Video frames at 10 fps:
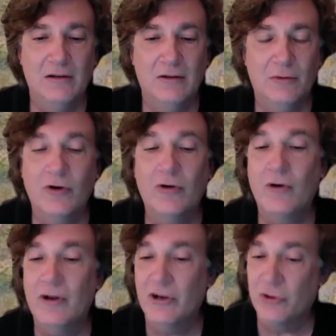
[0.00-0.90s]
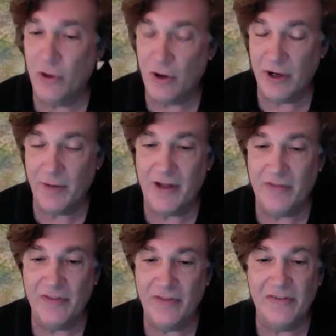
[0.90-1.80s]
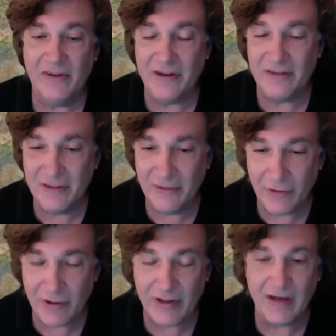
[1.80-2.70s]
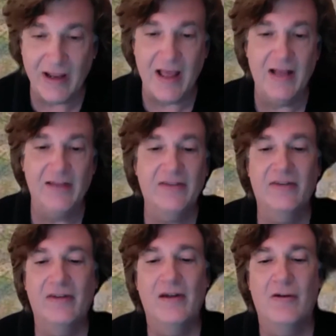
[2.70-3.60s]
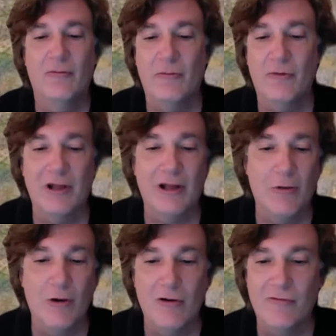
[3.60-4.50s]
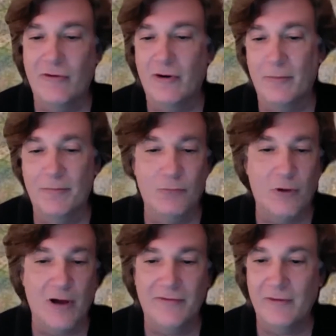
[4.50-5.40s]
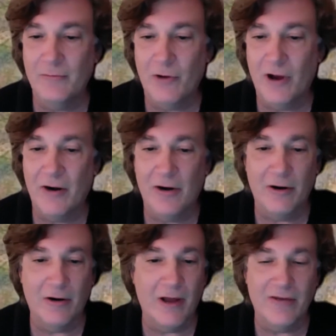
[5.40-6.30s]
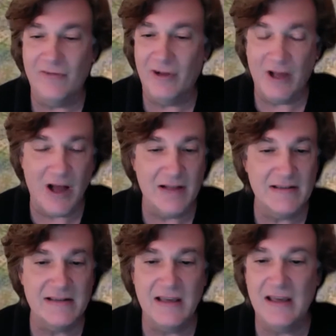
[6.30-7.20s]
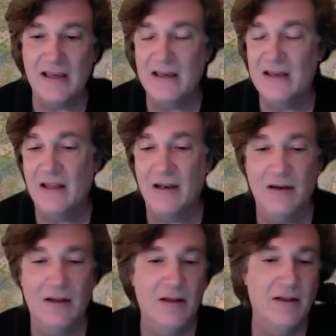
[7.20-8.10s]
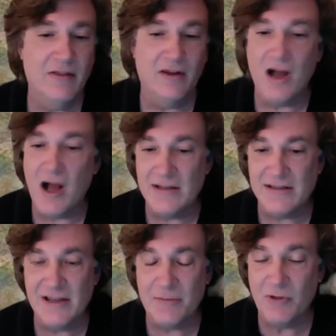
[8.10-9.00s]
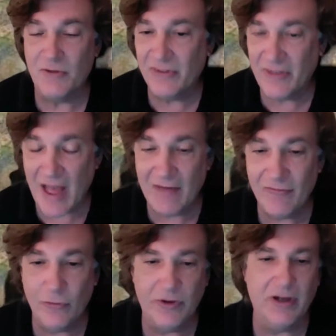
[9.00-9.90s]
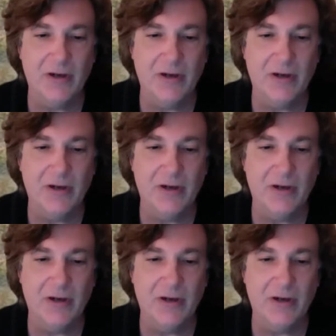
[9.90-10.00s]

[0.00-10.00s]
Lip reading: we're going to talk about this in a different class when we go over Bronfenbrenner and Vygotsky and concept of scaffolding.